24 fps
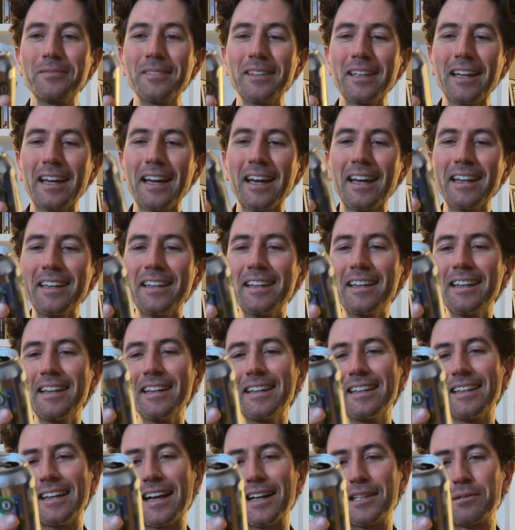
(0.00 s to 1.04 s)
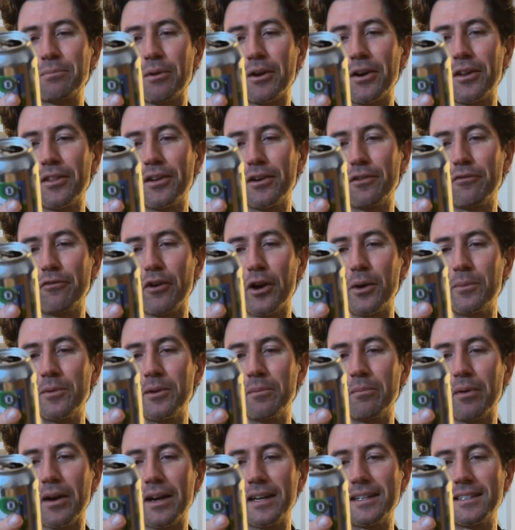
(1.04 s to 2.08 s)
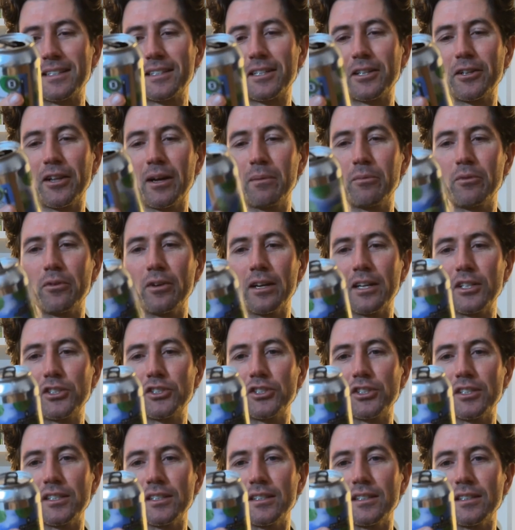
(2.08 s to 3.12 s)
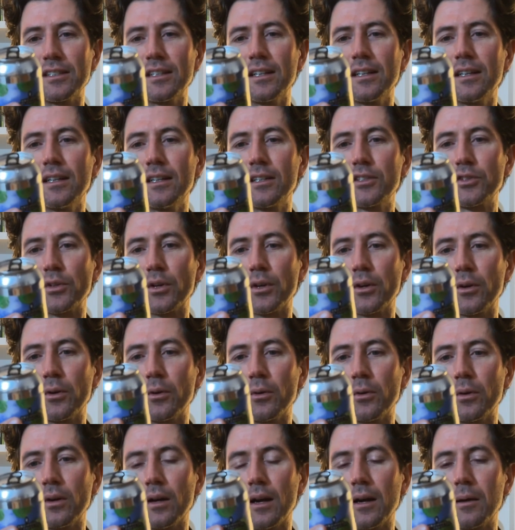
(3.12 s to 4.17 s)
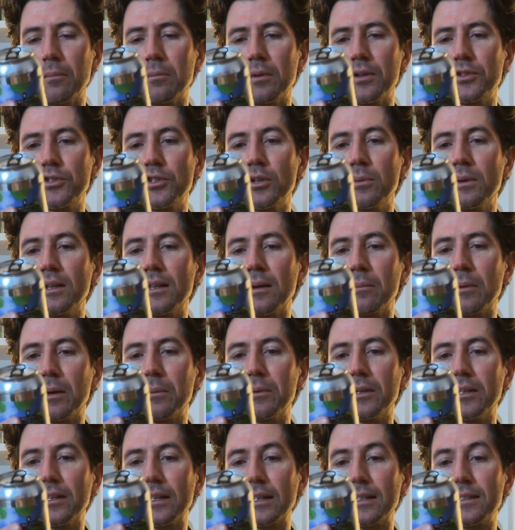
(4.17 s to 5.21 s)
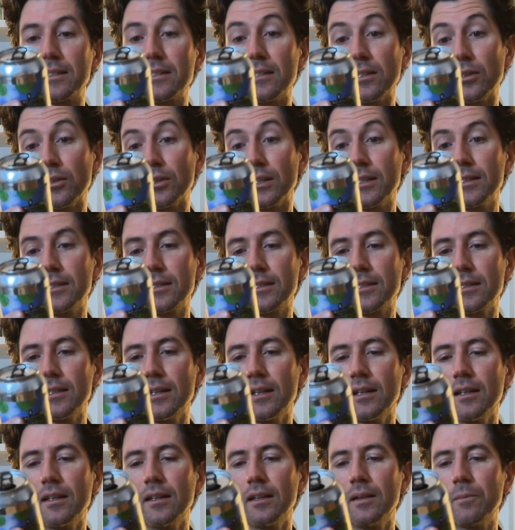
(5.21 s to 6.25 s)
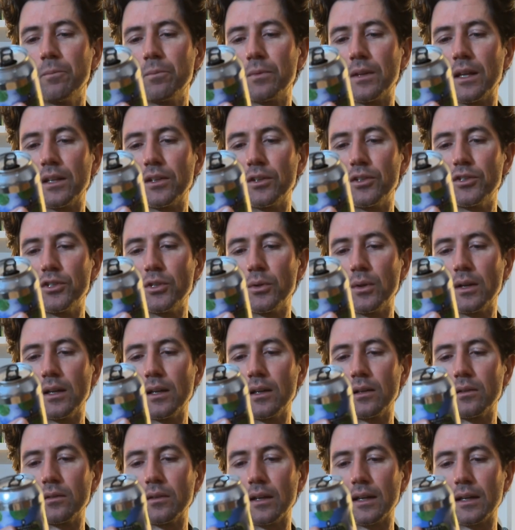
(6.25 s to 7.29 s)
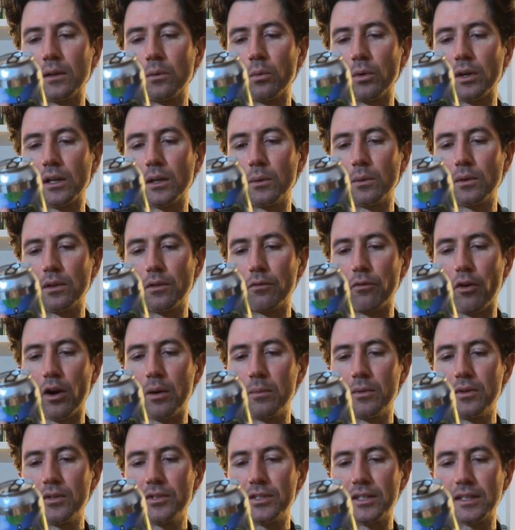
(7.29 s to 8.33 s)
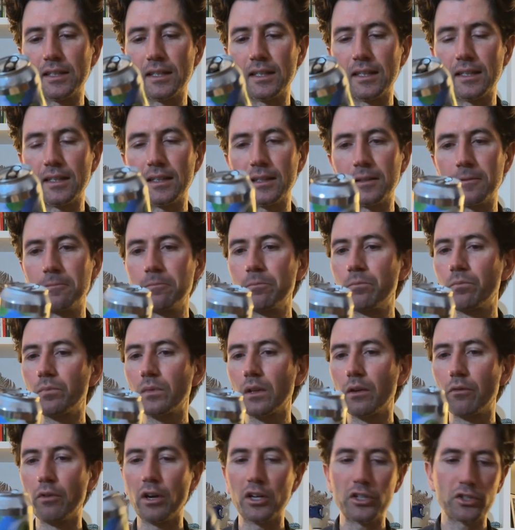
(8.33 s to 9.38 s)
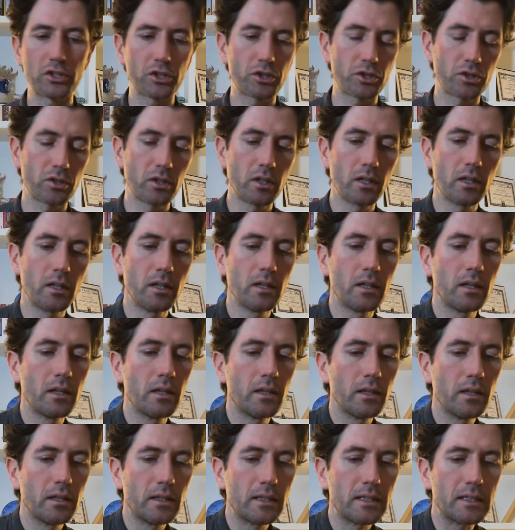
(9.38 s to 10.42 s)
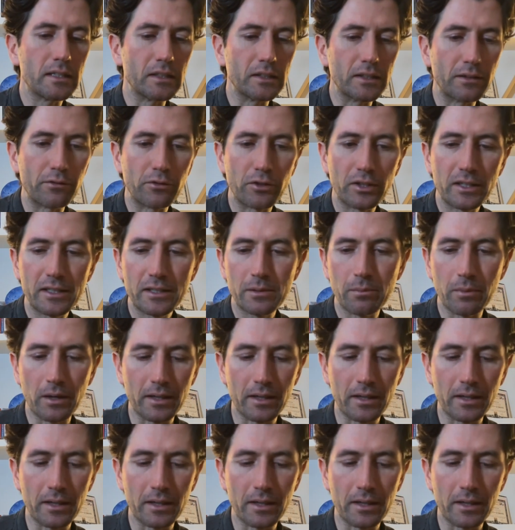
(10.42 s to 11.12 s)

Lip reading: And yeah, it's part of their Farm to Pint collaboration. So I'm assuming that might be like a series that they're doing, like working with the farmers and getting fresh deliveries.